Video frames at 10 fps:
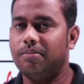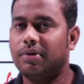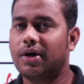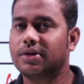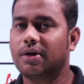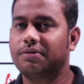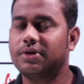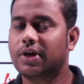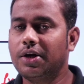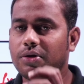because of
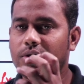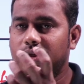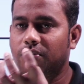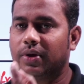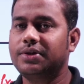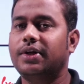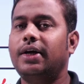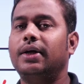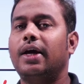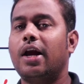this continuously one
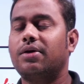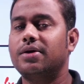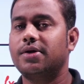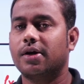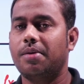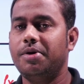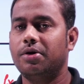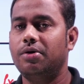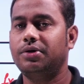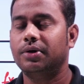side electrons are
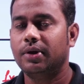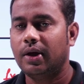coming out